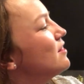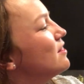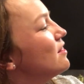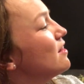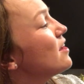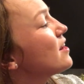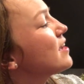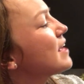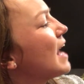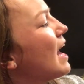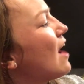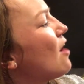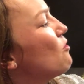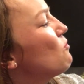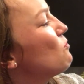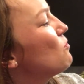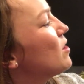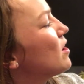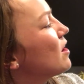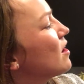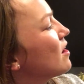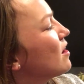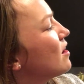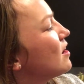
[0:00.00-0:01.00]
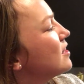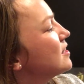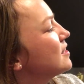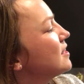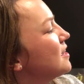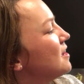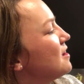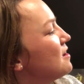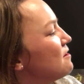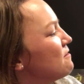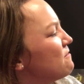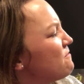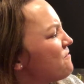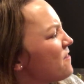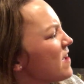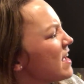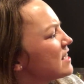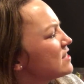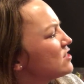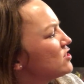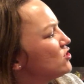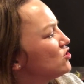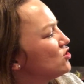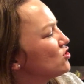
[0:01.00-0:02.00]
Look out, world.
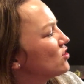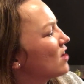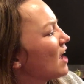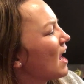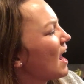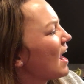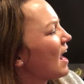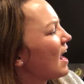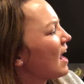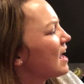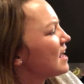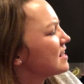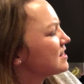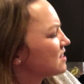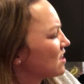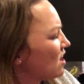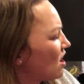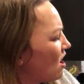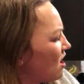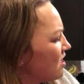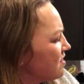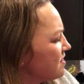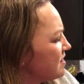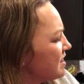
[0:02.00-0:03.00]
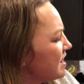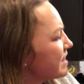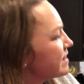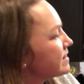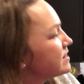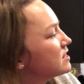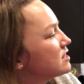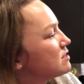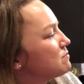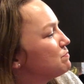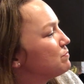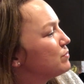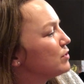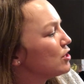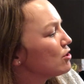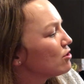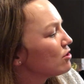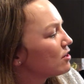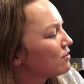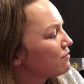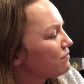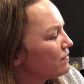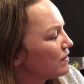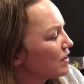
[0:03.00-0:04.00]
Feast your eyes on this
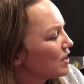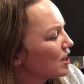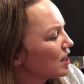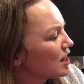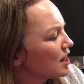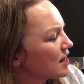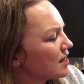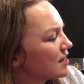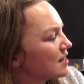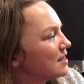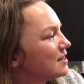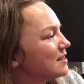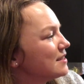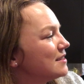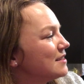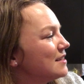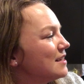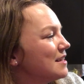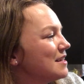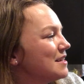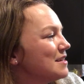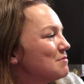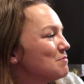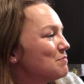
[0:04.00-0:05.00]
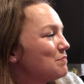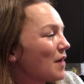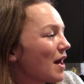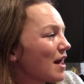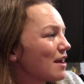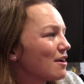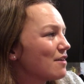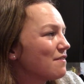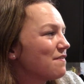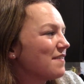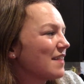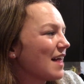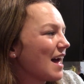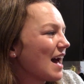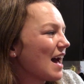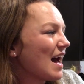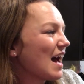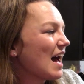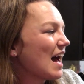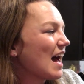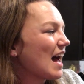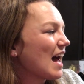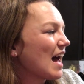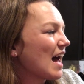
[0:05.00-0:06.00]
beautiful
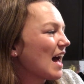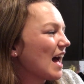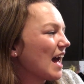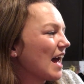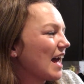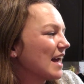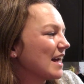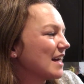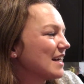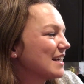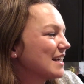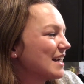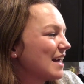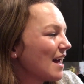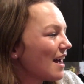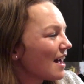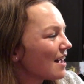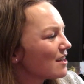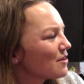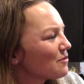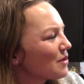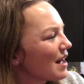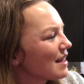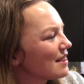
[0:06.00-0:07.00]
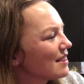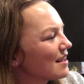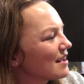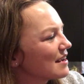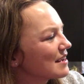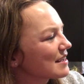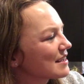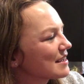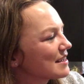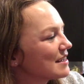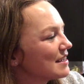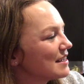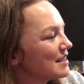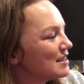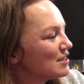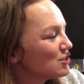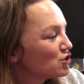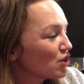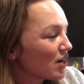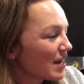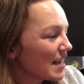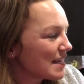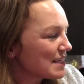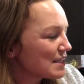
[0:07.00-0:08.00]
butterfly. How do I look?
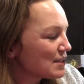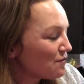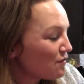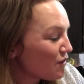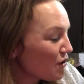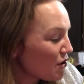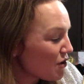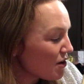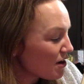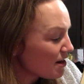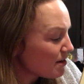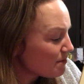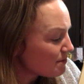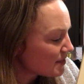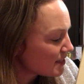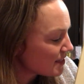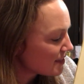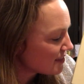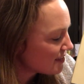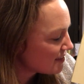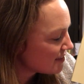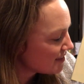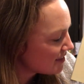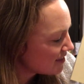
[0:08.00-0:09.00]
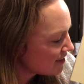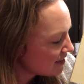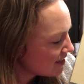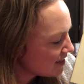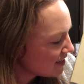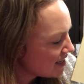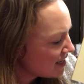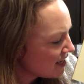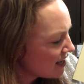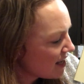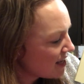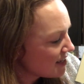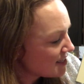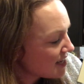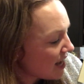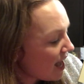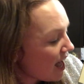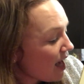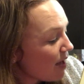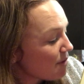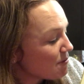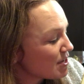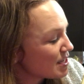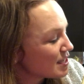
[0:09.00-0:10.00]
Transformed?
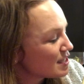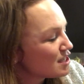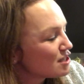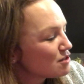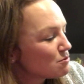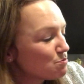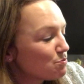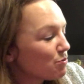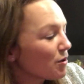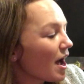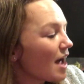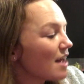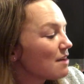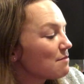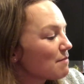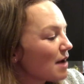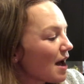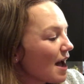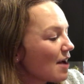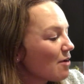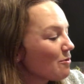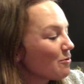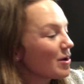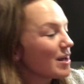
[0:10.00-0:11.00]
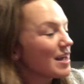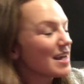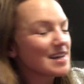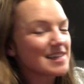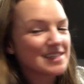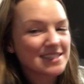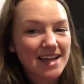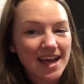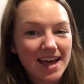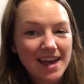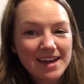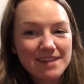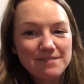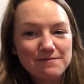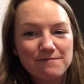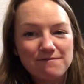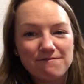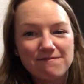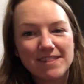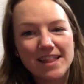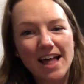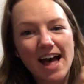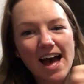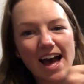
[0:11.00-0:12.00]
Time to spread my wings and
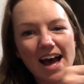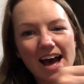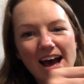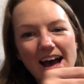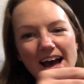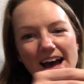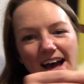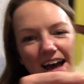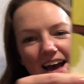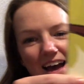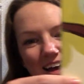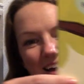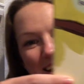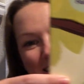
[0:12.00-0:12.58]
fly.